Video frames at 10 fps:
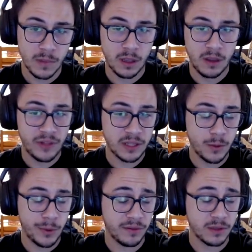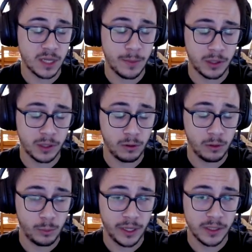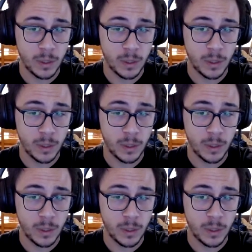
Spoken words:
if that's all we have to say about the rollerblades,